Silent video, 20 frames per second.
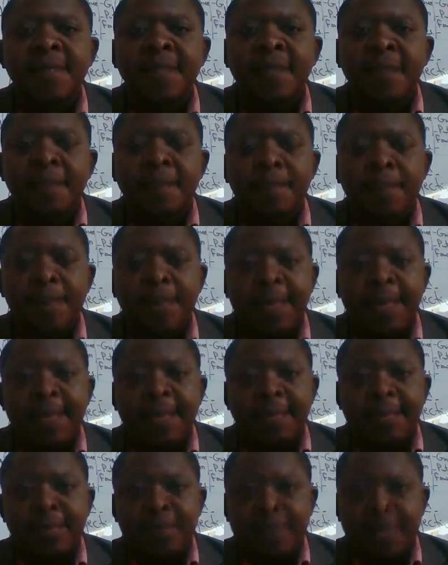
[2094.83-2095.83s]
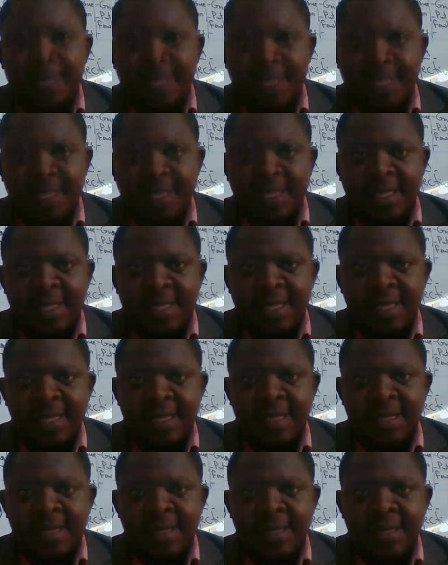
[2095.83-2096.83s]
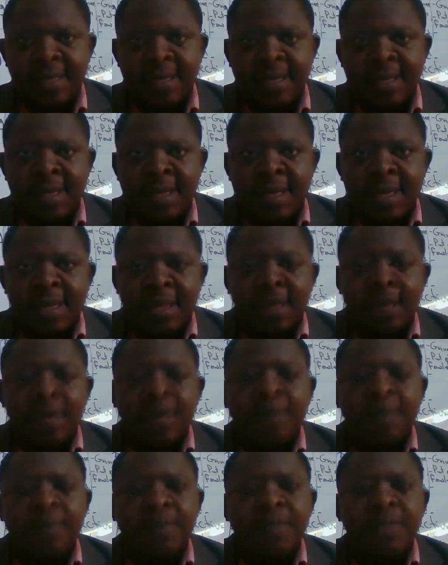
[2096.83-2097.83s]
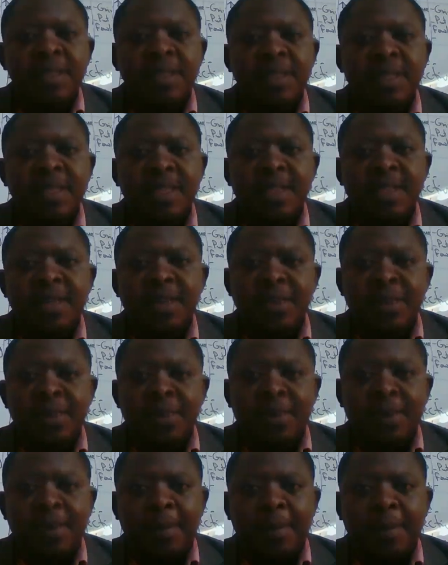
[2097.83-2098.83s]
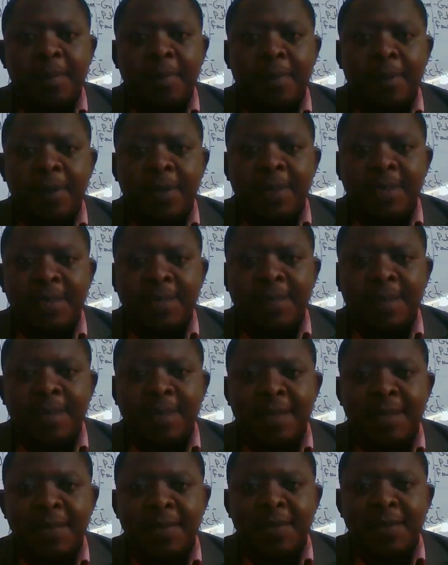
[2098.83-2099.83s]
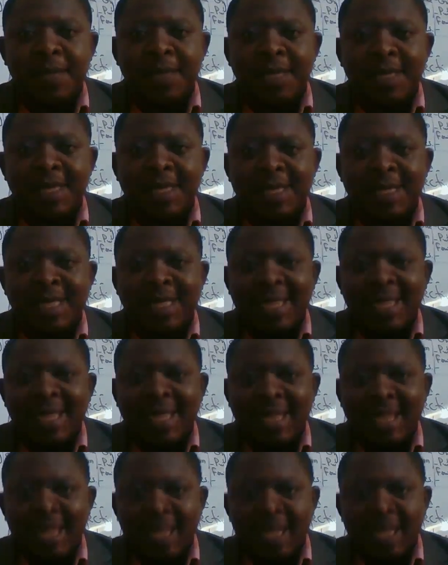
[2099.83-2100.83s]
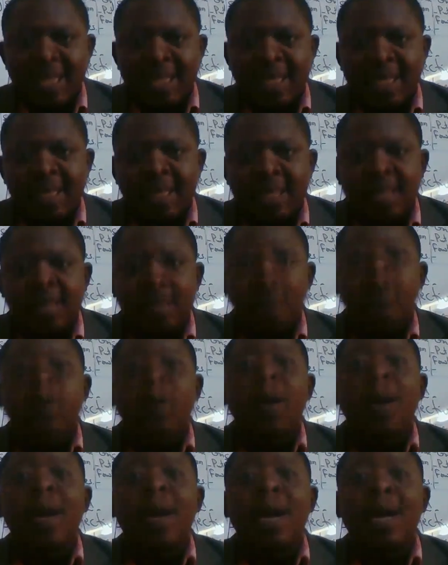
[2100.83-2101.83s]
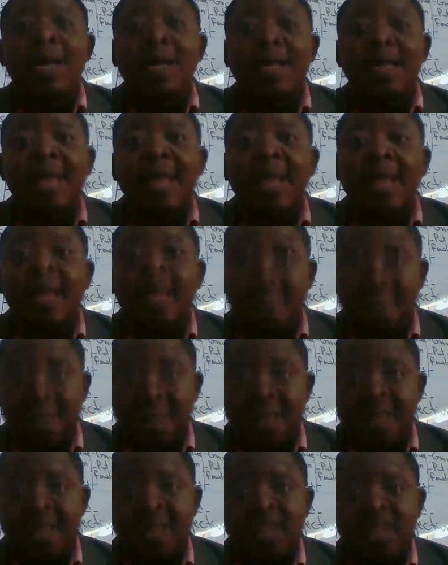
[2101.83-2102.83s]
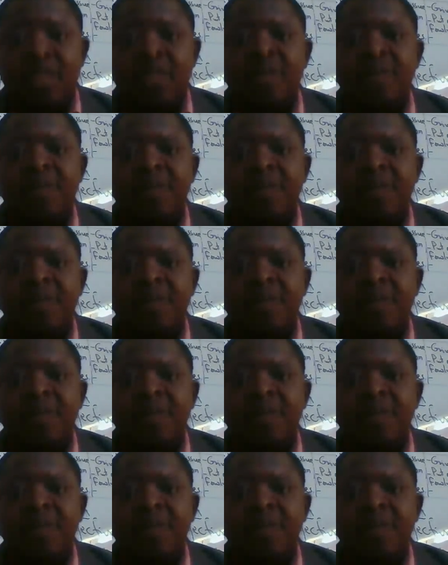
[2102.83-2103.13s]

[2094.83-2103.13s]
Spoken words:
Impaired breathing. The word breathing can also be replaced by the words gaseous or gas exchange.